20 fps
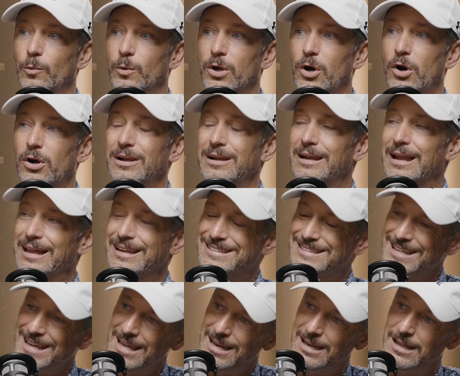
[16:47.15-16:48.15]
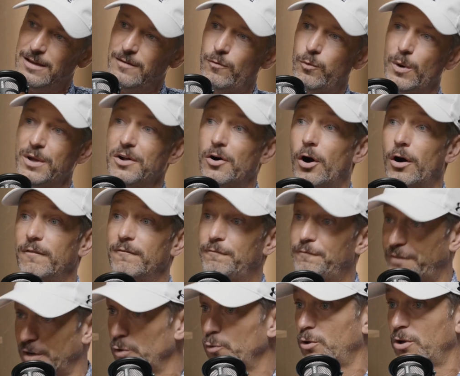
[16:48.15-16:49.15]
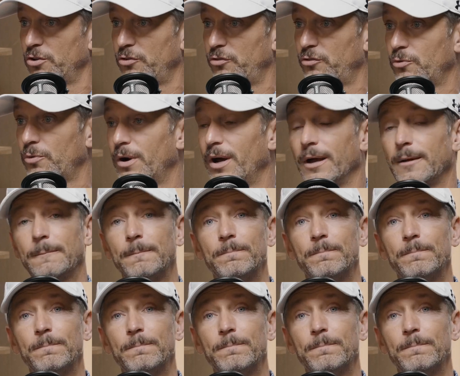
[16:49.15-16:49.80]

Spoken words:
we aren't attentive, we aren't focused, right?